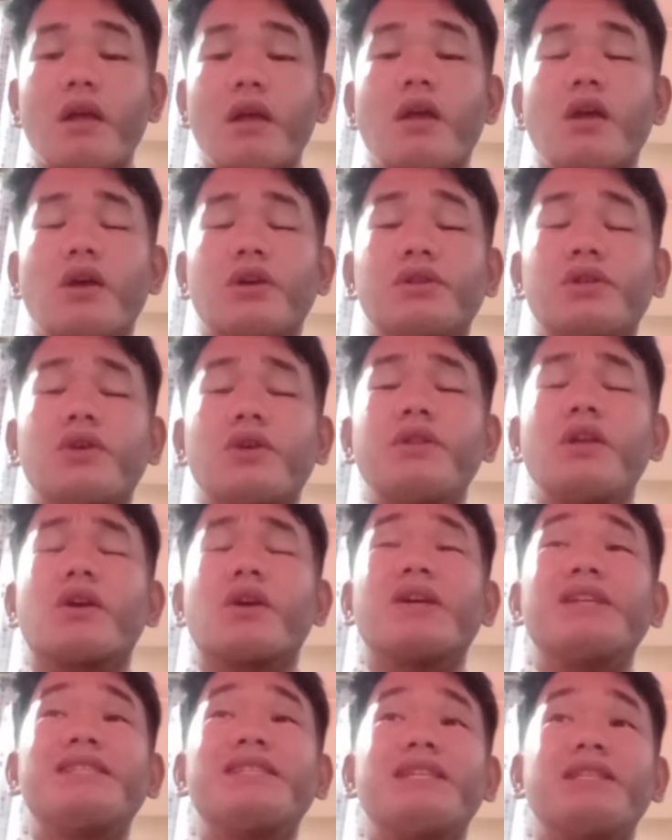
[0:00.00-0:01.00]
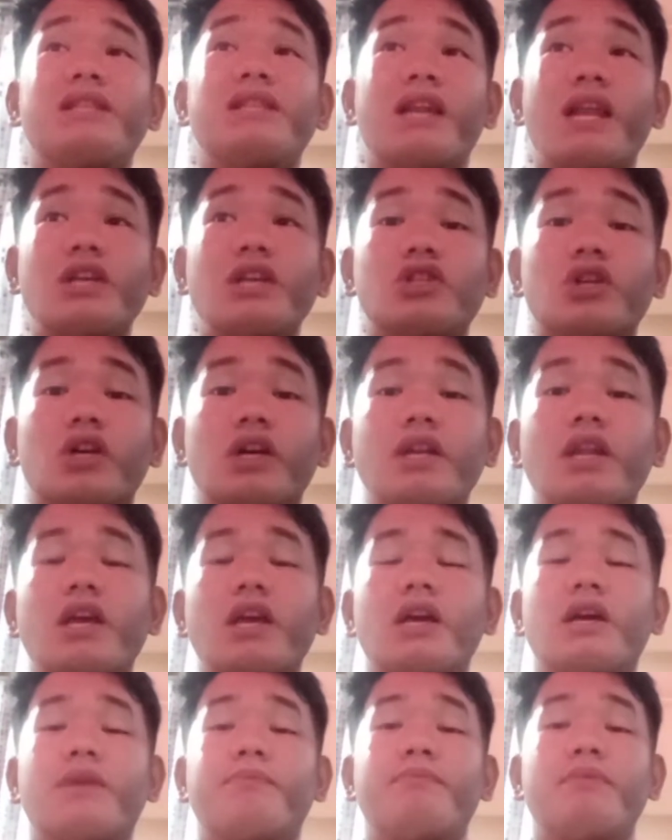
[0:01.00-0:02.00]
So the consideration
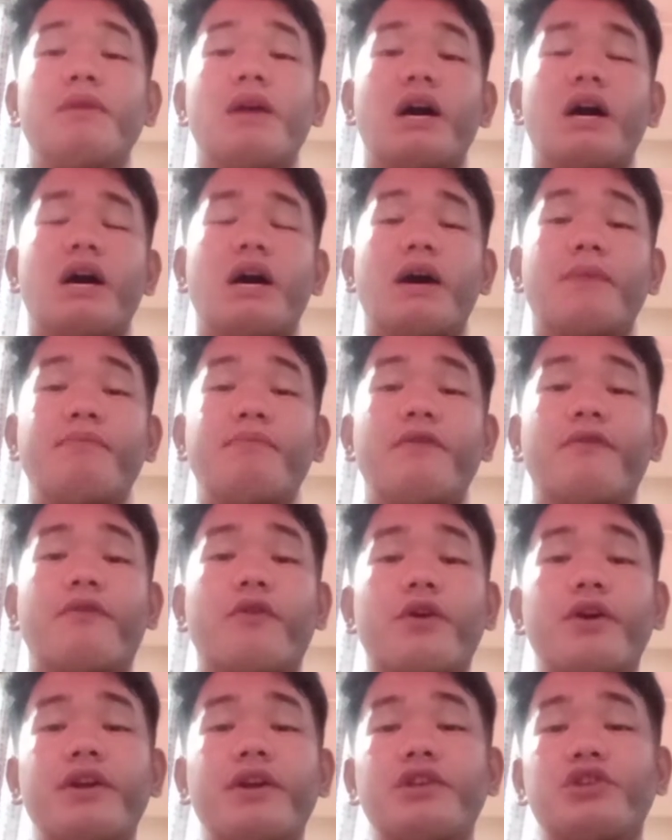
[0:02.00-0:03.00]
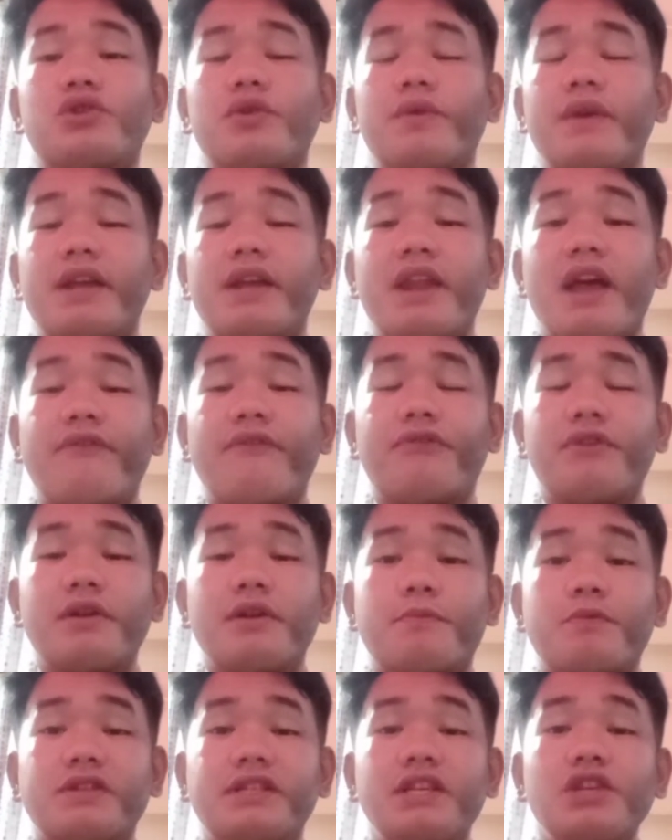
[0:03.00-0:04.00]
before, during, and after the
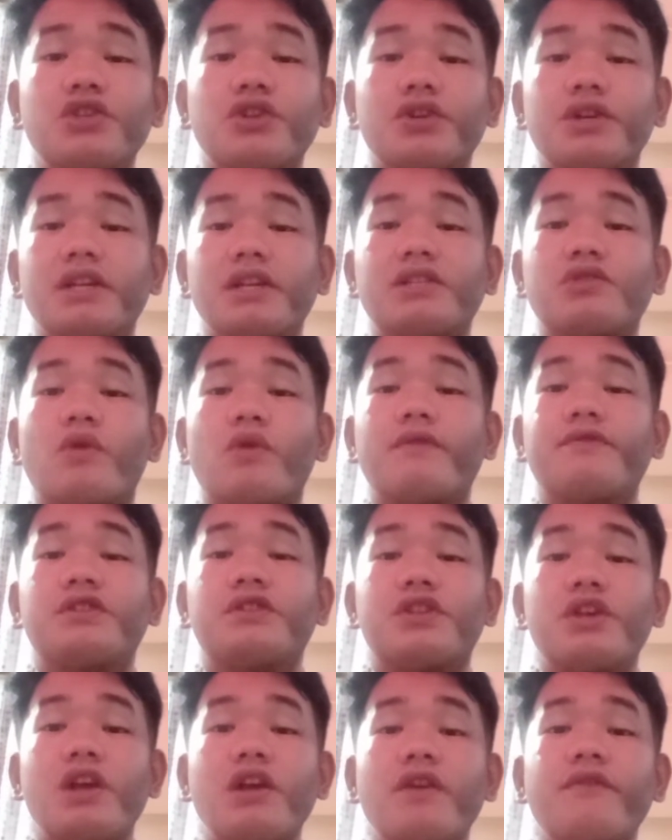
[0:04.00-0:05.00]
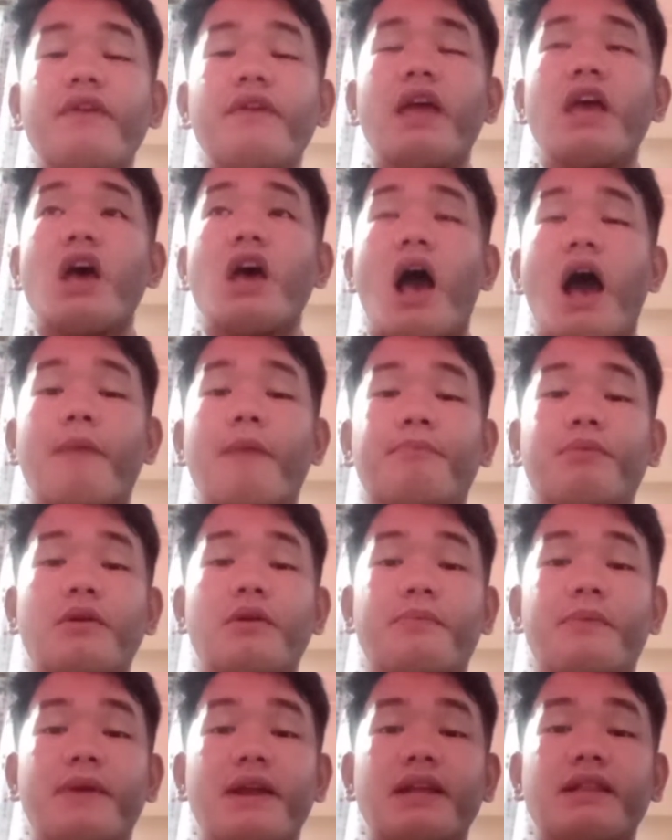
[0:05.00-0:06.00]
procedure is to observe
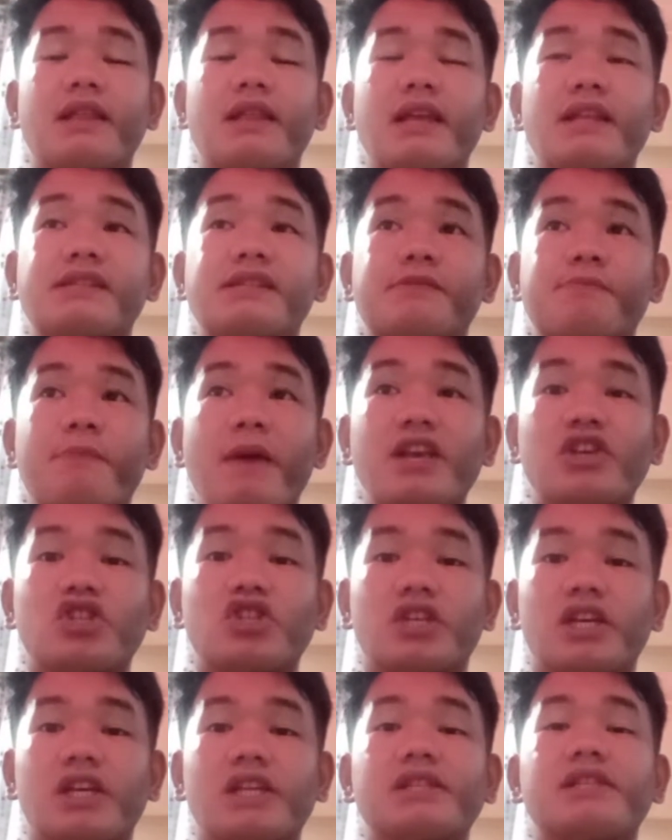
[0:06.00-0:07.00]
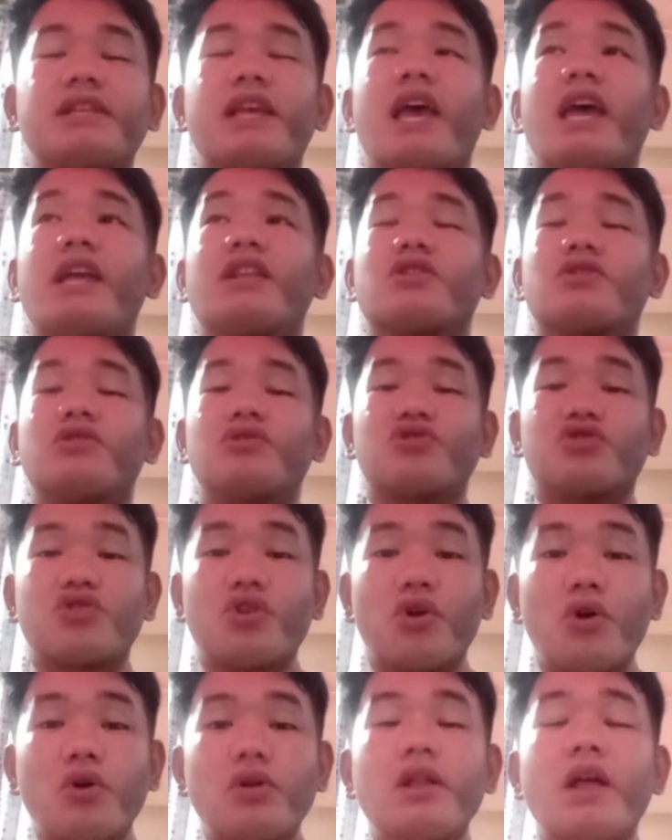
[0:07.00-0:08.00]
appropriate inspections and
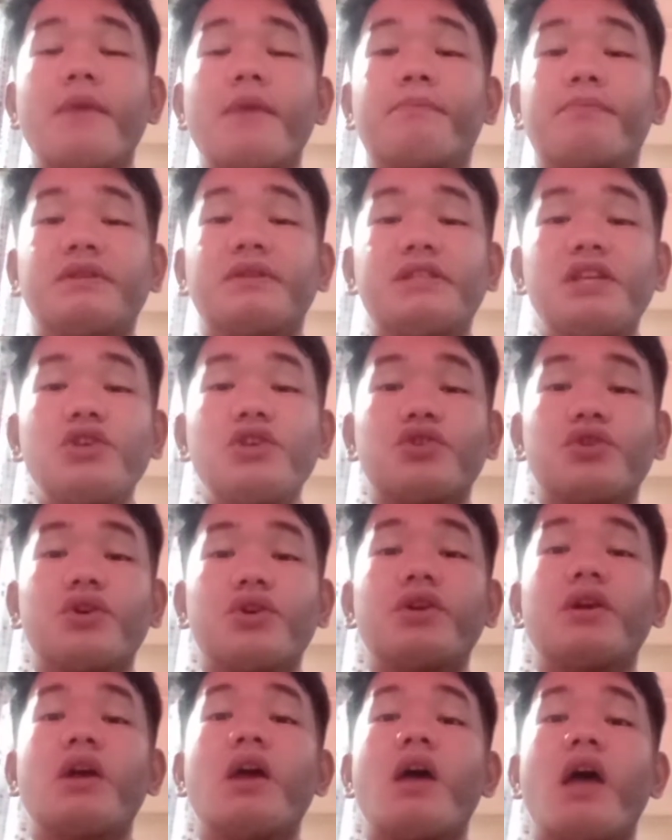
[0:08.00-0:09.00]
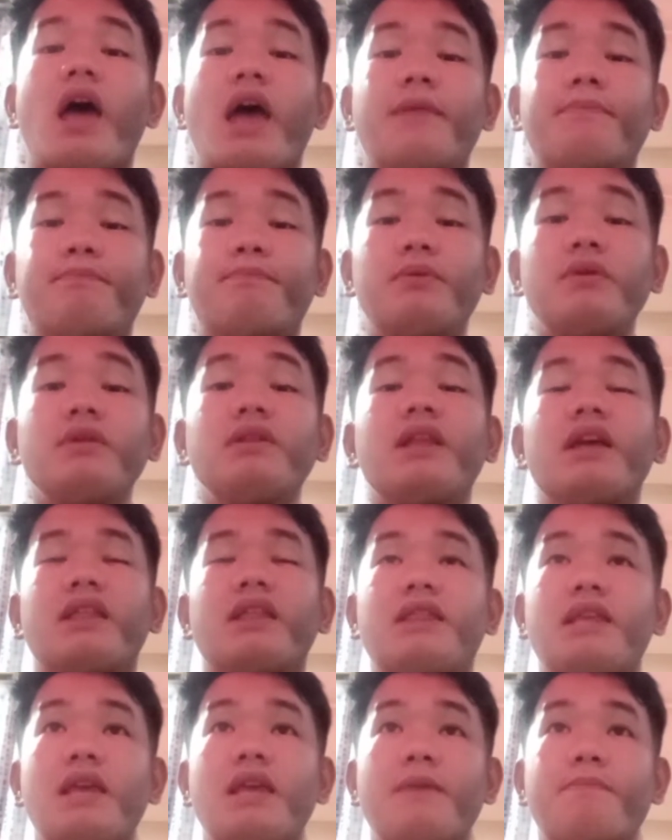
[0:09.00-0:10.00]
control procedure and put
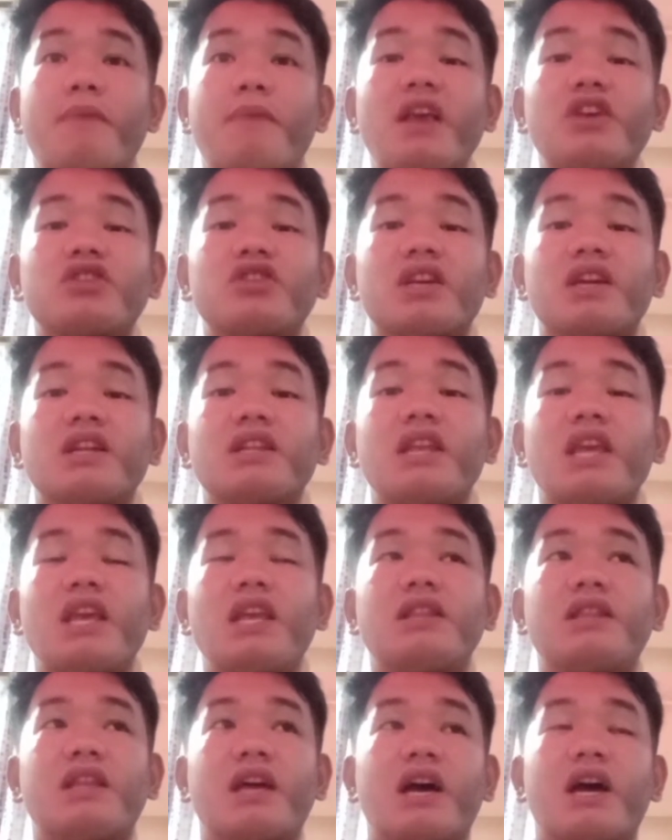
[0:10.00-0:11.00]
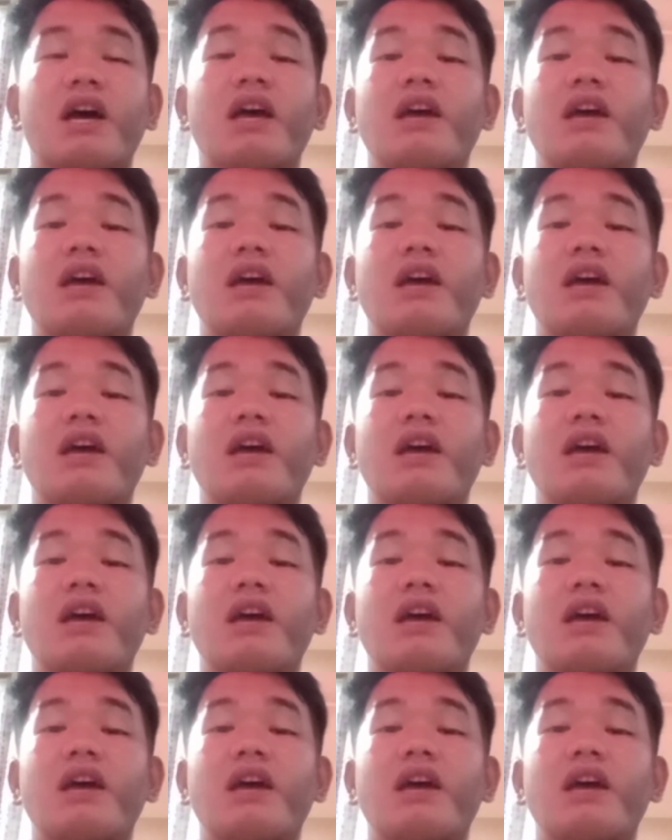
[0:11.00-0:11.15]
the patient in the